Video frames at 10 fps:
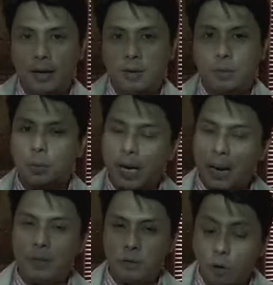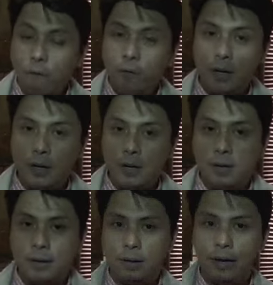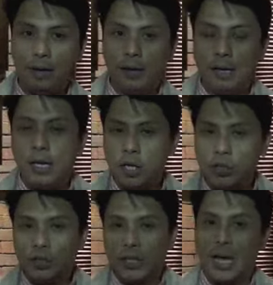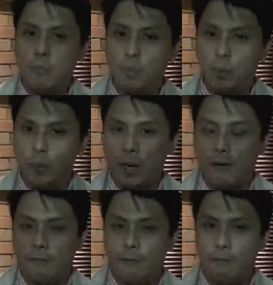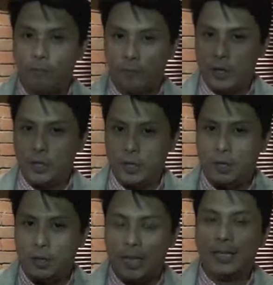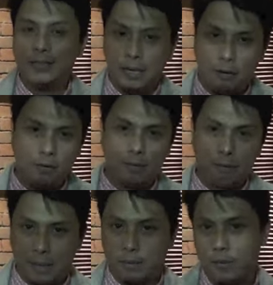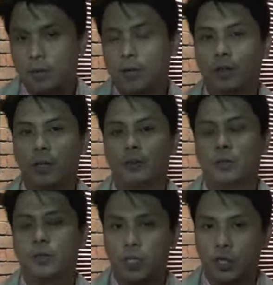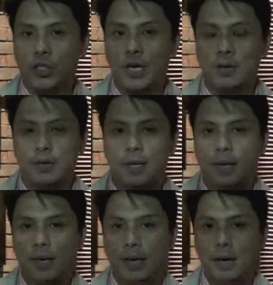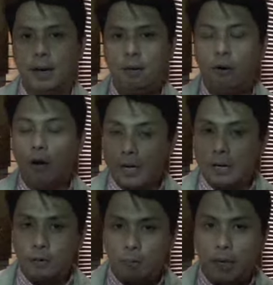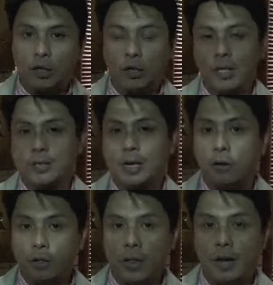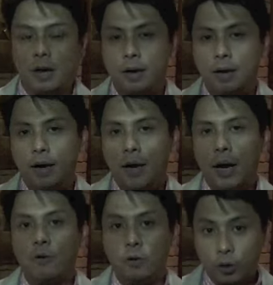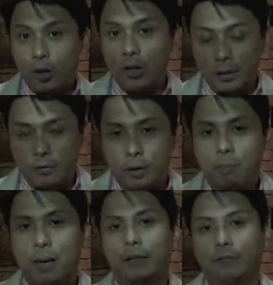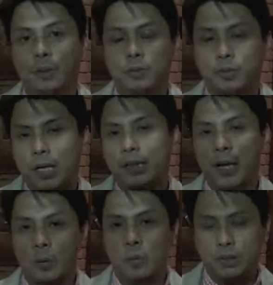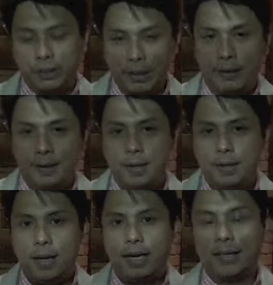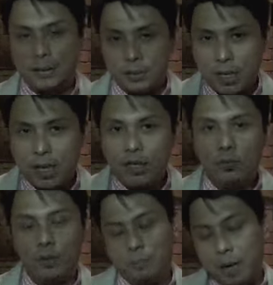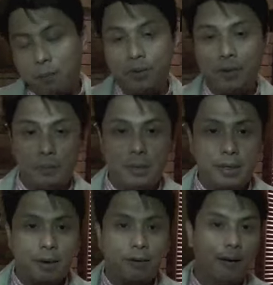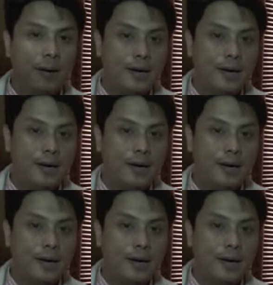what will happen is hopefully in a year's time we would have figured things out better in terms of synergizing all the information that's out there across all the different platforms. Right now we're still at that stage. We'll probably still be there